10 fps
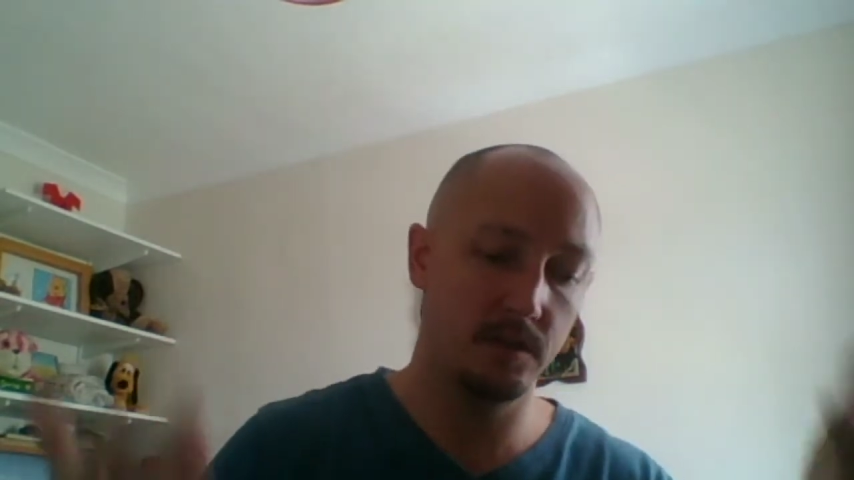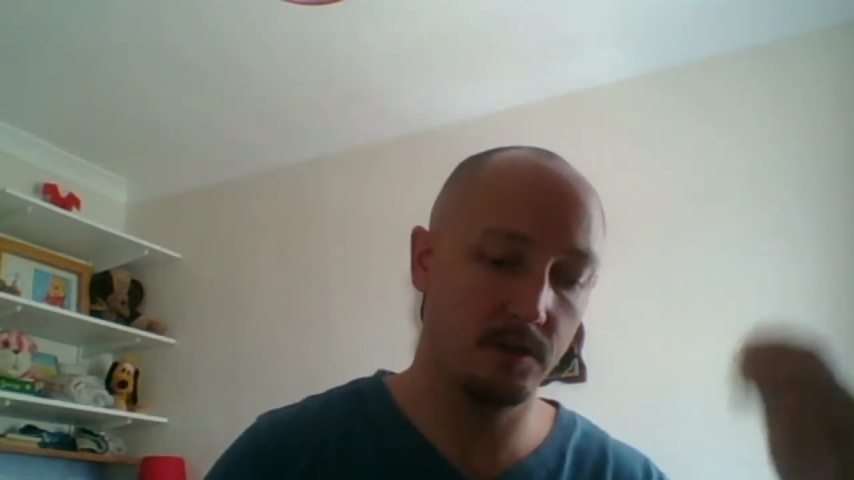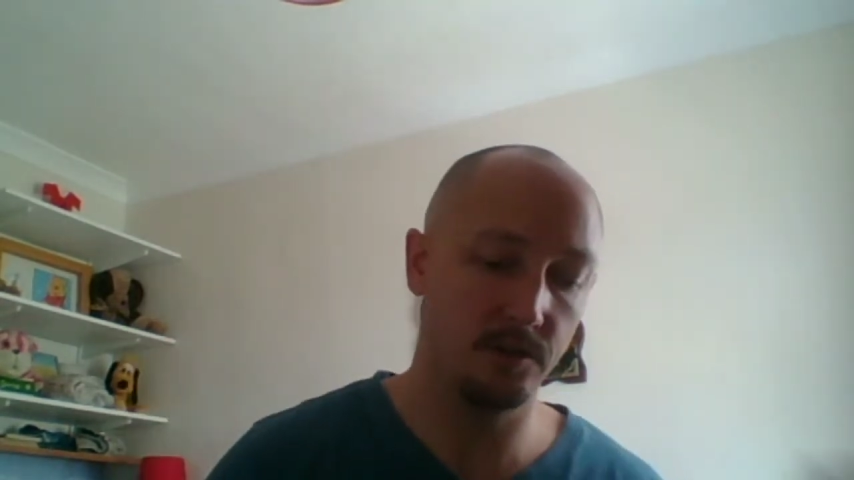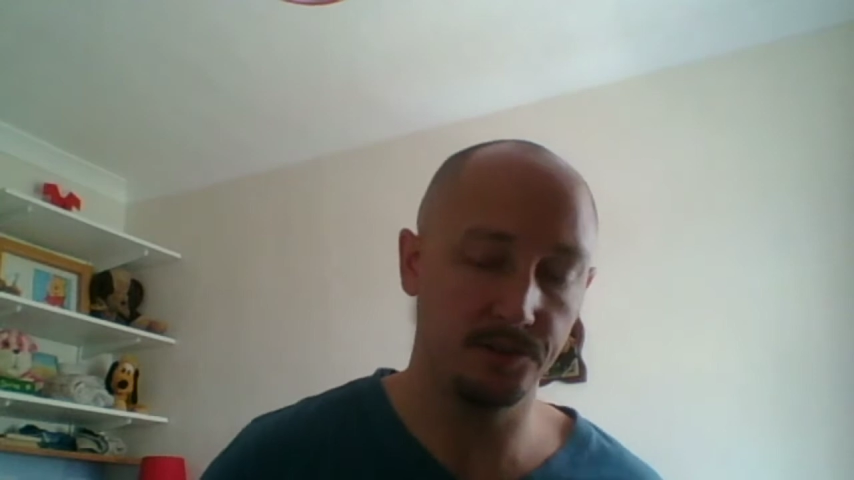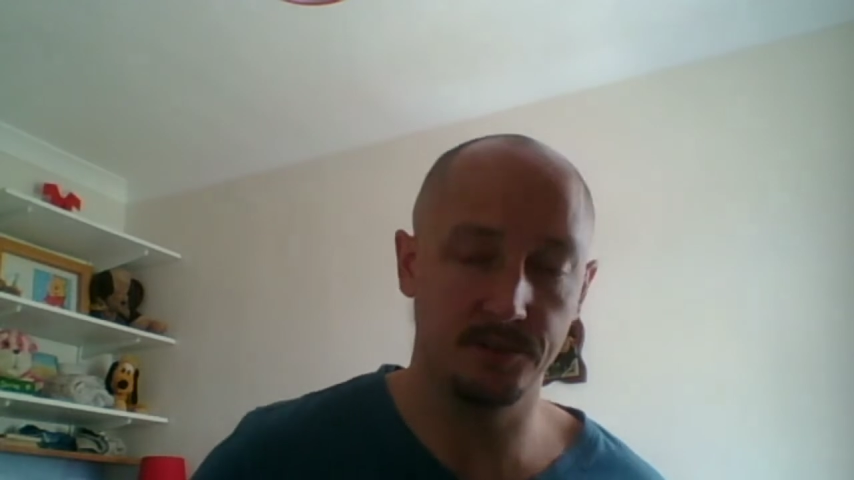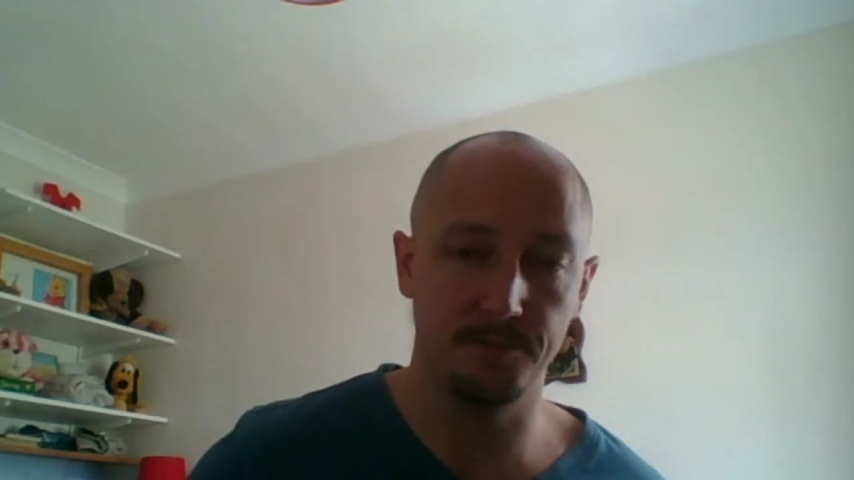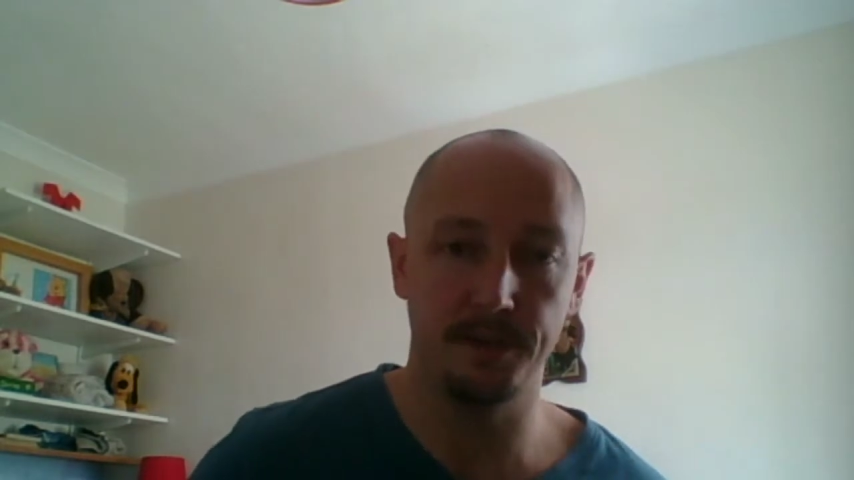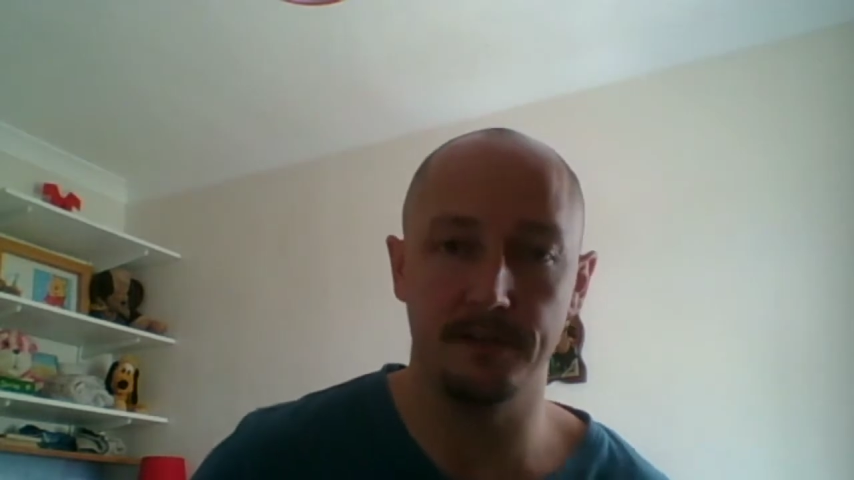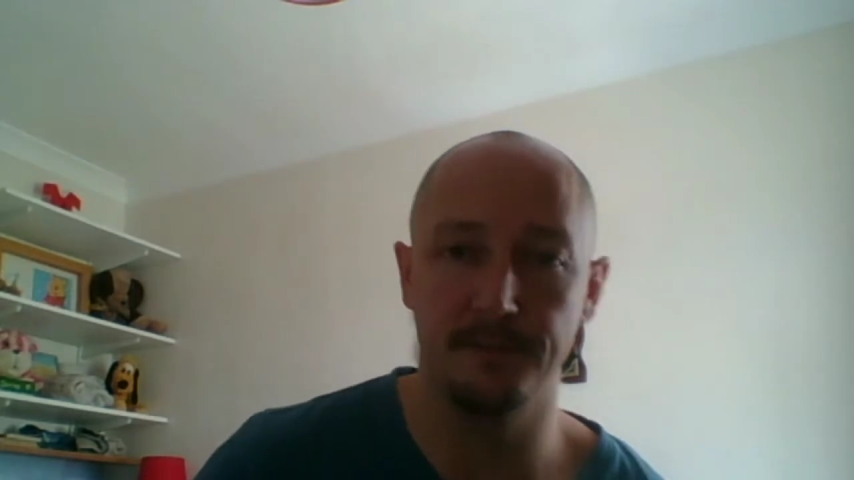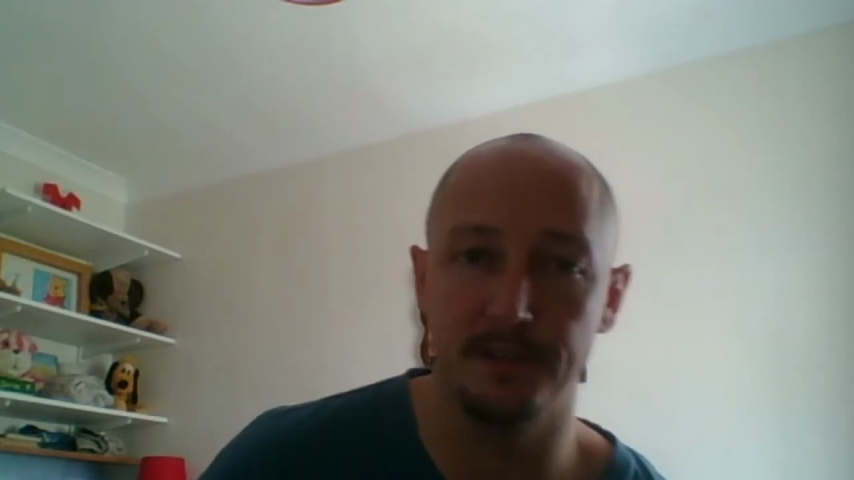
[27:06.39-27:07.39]
costs and
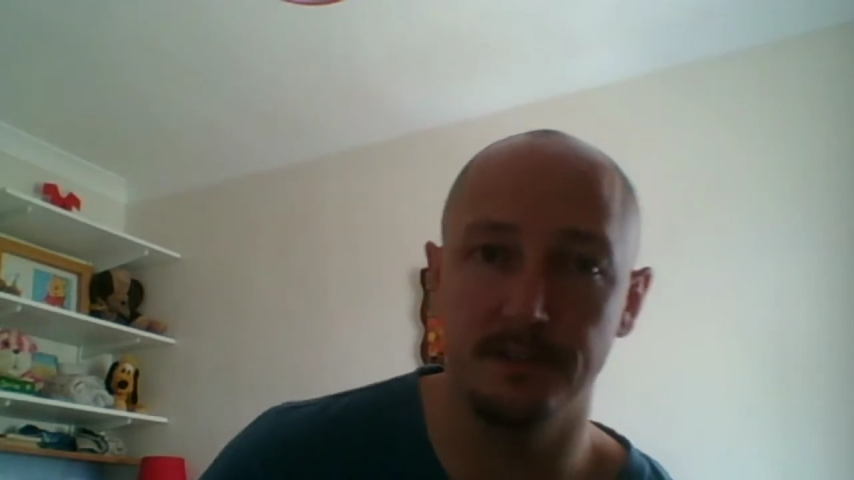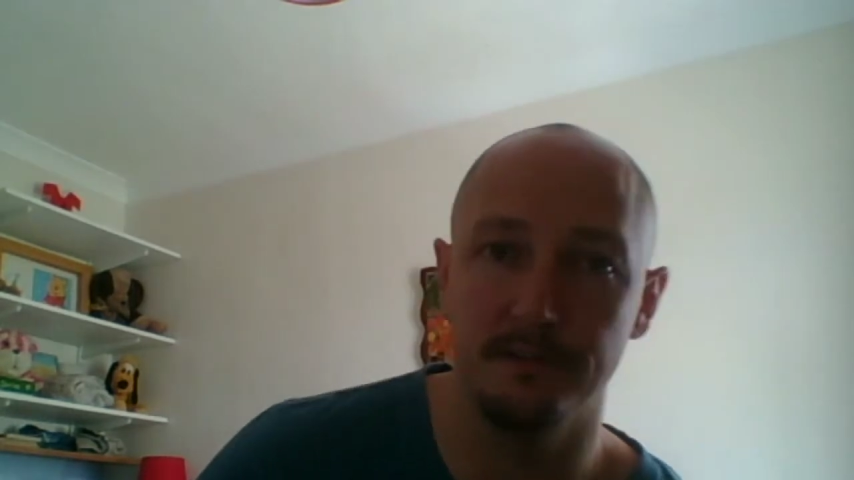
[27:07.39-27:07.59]
benefits